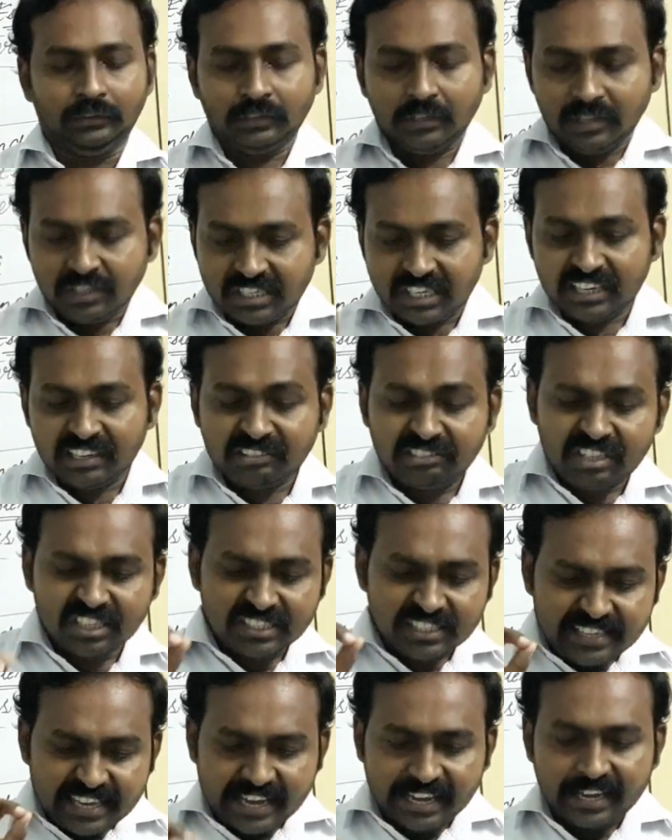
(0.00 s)
See, this
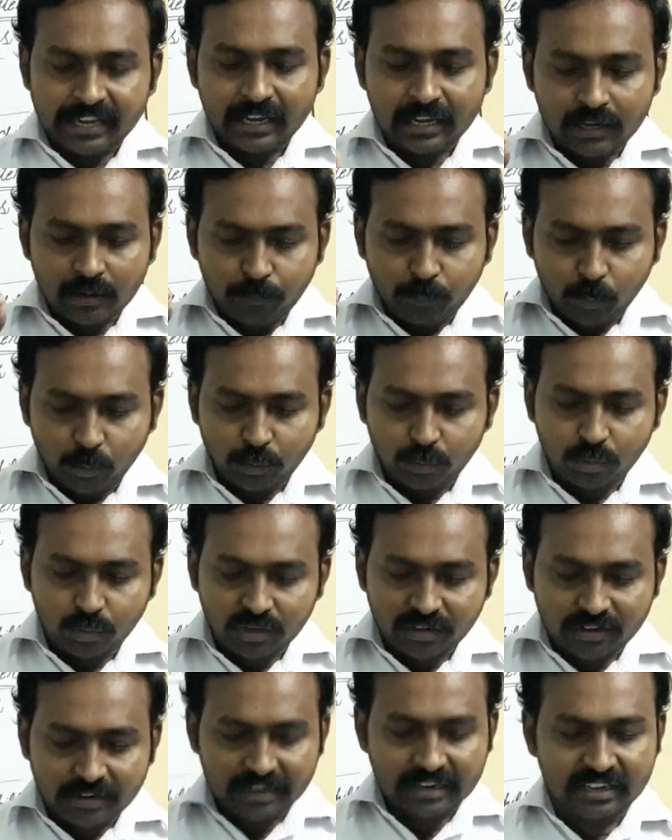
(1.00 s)
young poor
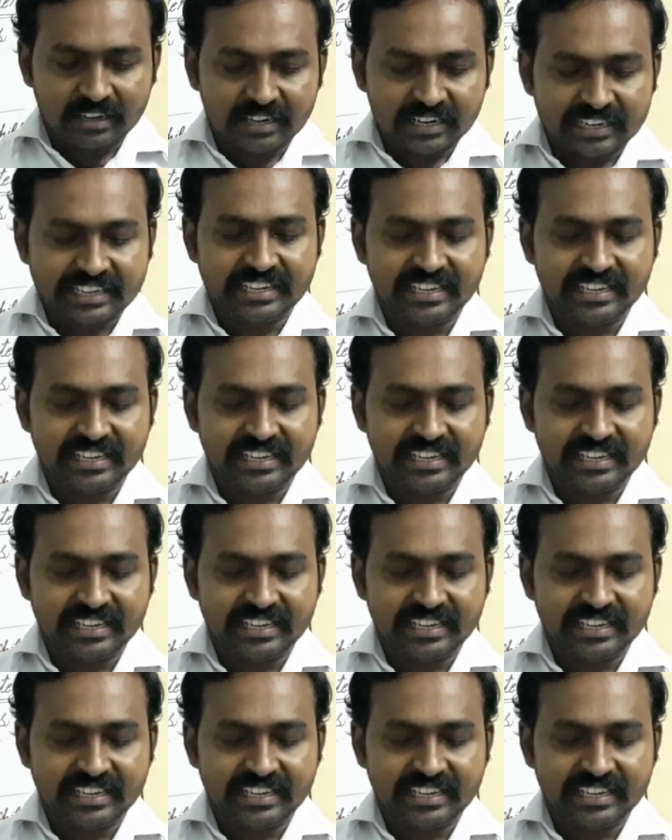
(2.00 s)
girl